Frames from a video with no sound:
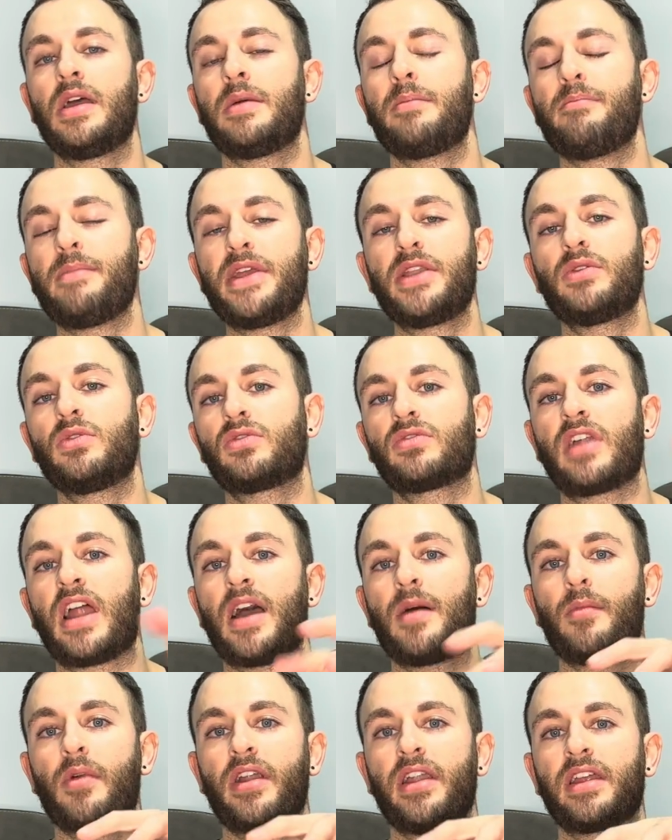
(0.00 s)
middle
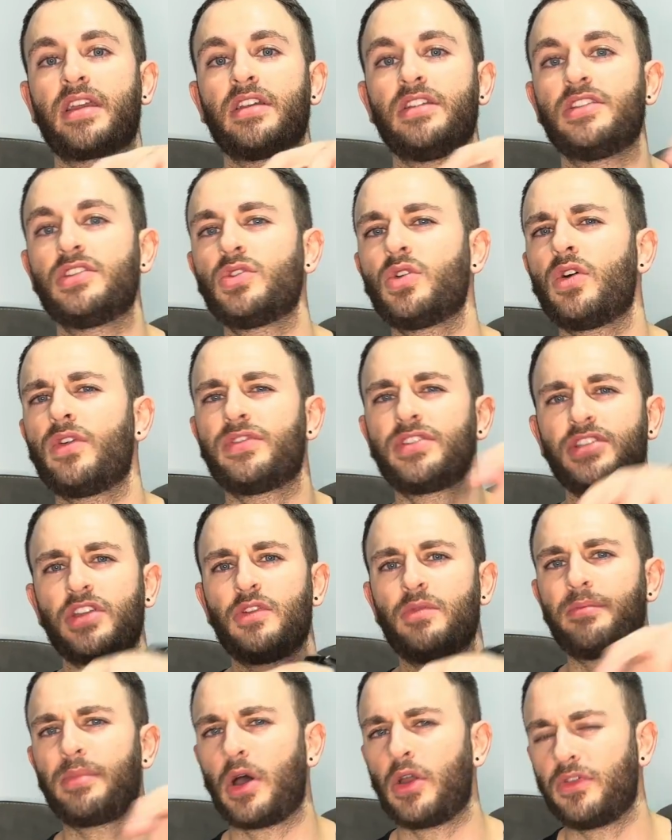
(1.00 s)
ground where it can sort of
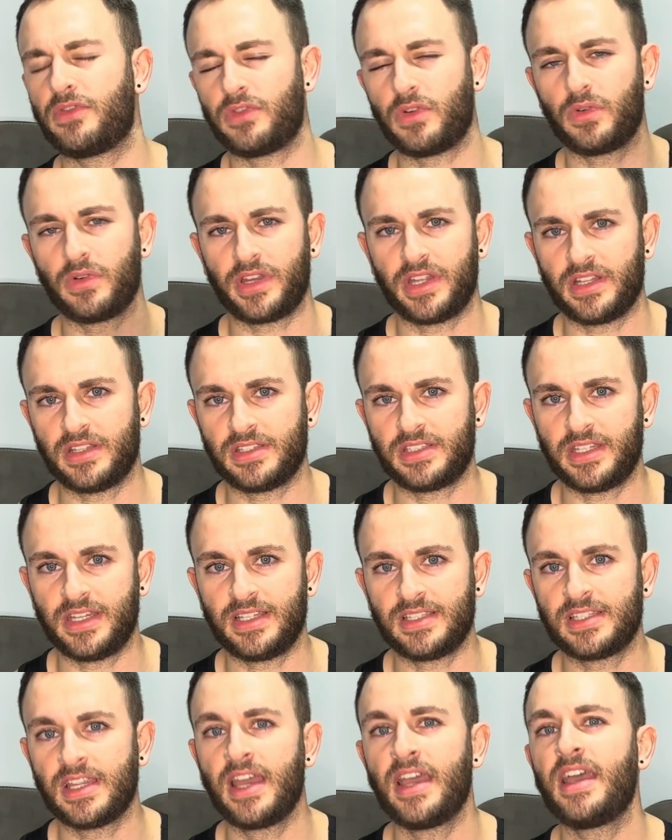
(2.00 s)
suit both
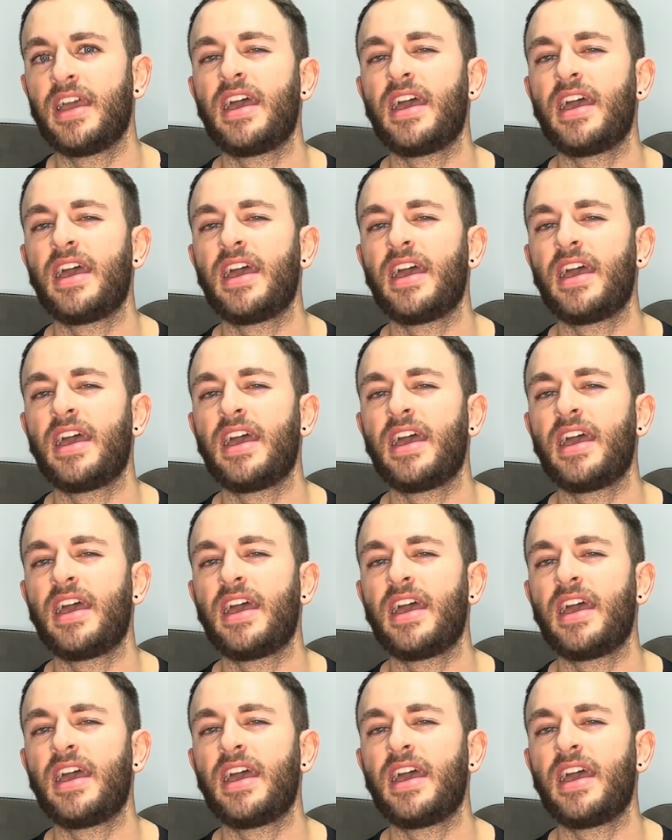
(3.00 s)
audiences,